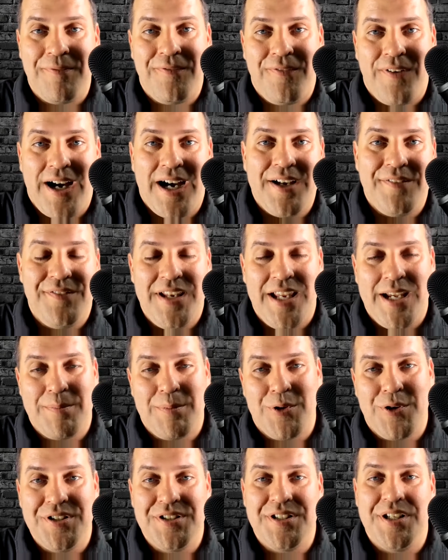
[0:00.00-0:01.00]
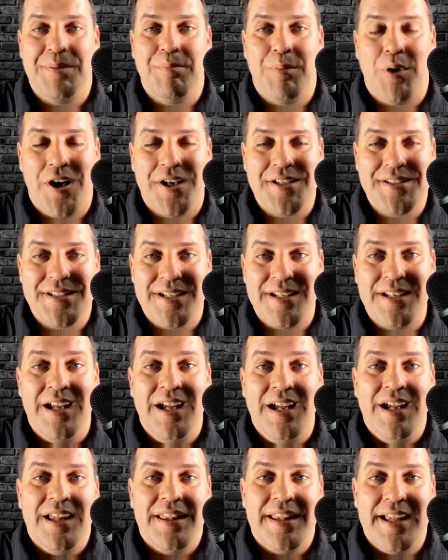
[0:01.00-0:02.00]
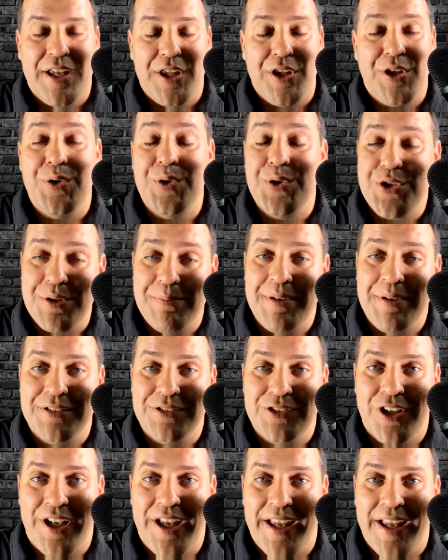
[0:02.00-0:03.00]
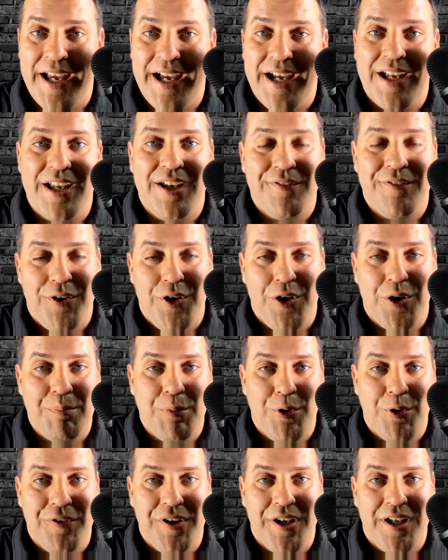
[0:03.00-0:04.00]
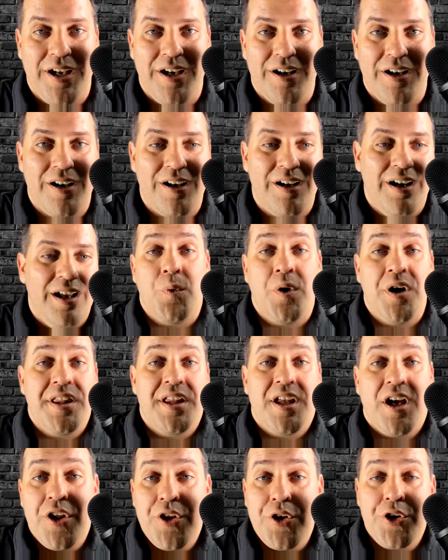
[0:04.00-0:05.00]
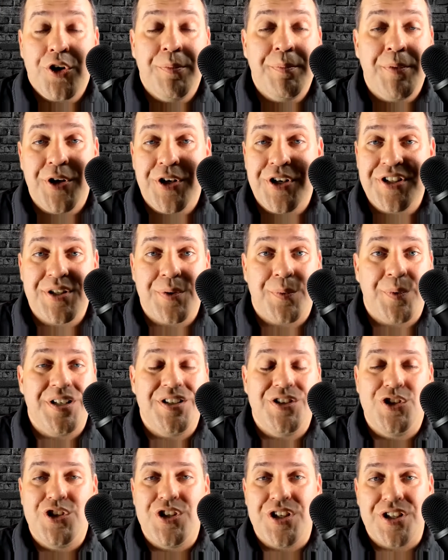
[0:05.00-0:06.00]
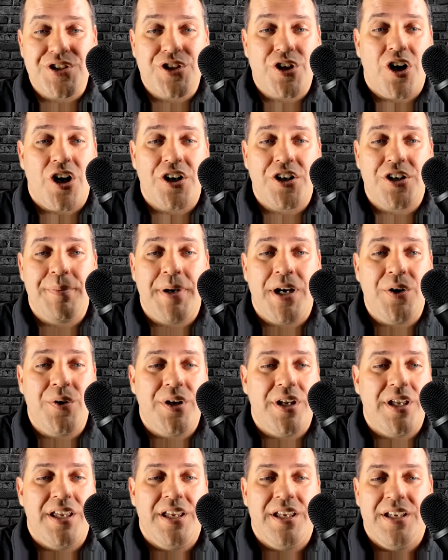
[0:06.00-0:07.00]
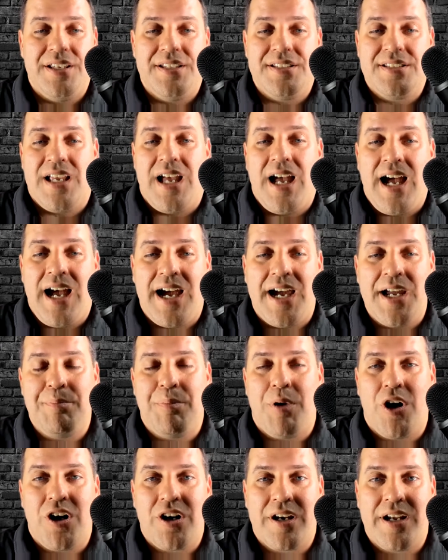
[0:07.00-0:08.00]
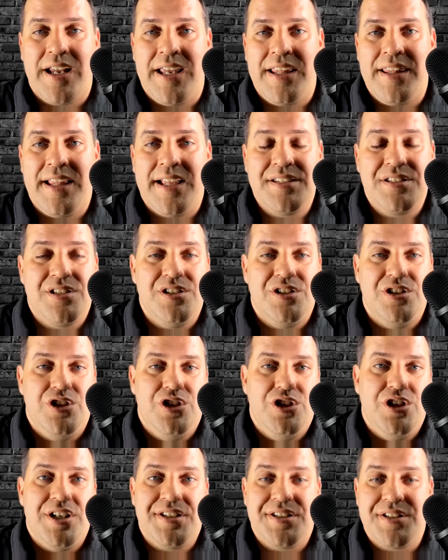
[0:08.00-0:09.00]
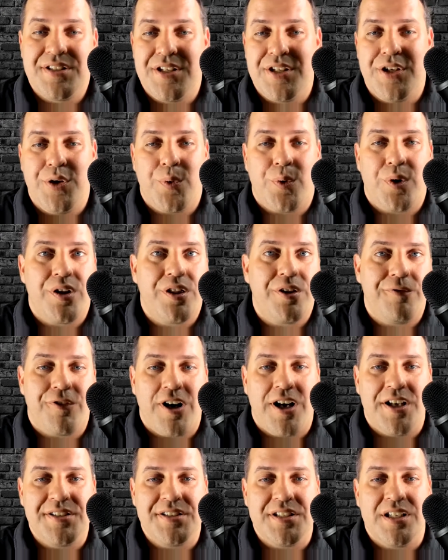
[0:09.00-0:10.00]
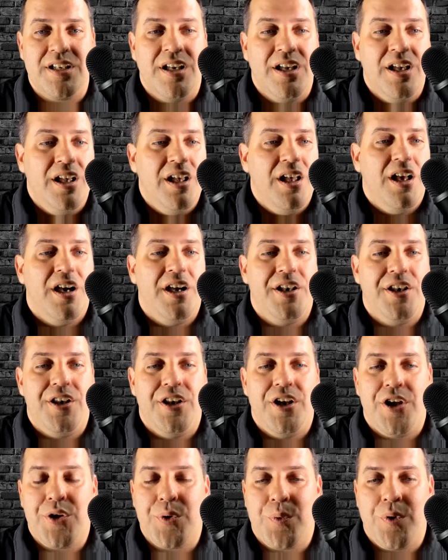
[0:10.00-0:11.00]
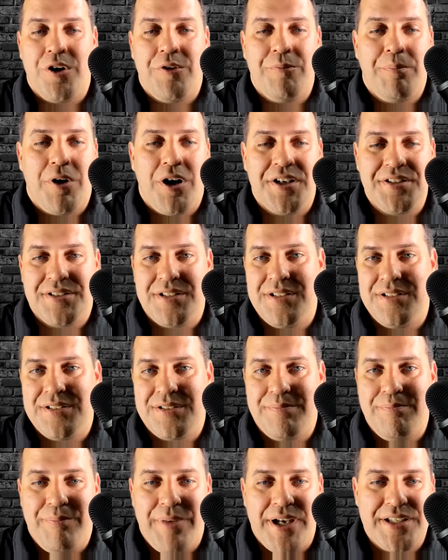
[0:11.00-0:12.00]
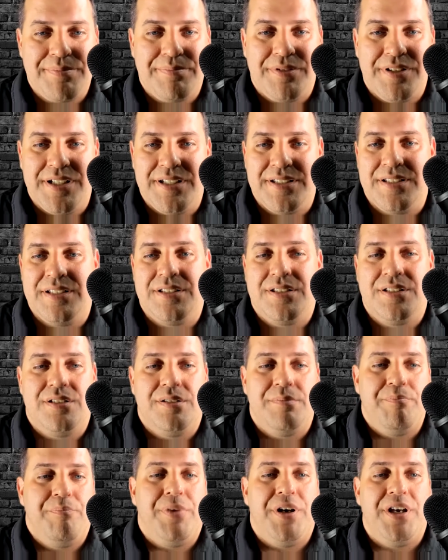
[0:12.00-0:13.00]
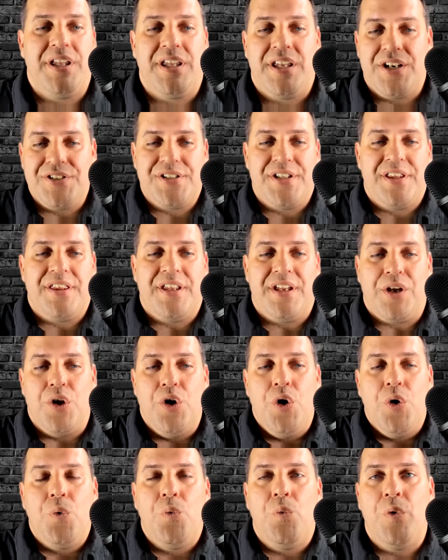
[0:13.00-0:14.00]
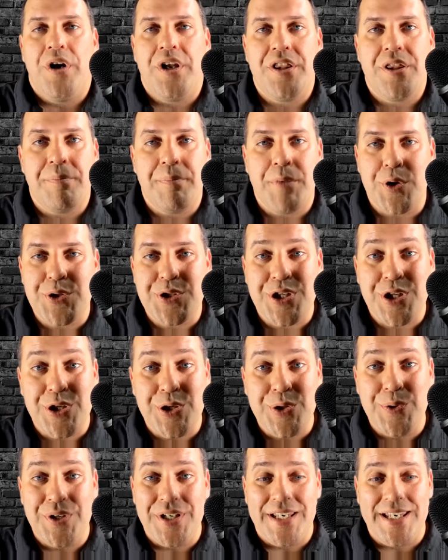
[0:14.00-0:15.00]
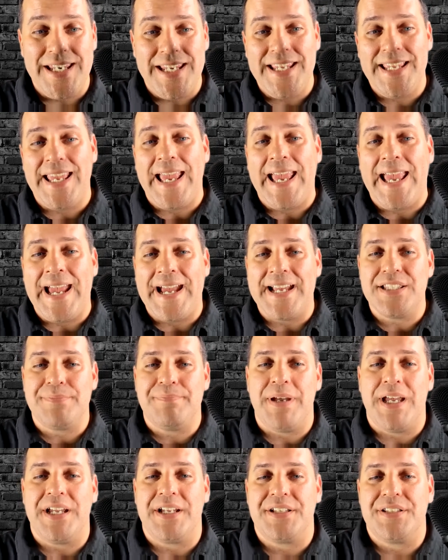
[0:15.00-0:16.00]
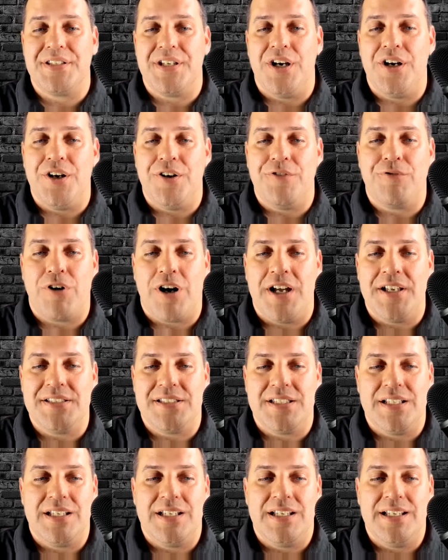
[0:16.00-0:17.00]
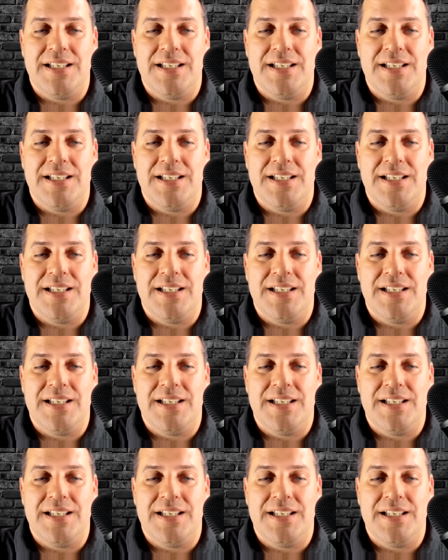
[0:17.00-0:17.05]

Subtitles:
5 neighborhoods in Boston that you should be looking at if you're moving here. One of the other communities that we just talked about is Hyde Park, and that's just to the north of Rossi, another one of Boston's best places. But here's the thing. One of the most unique aspects of Rossi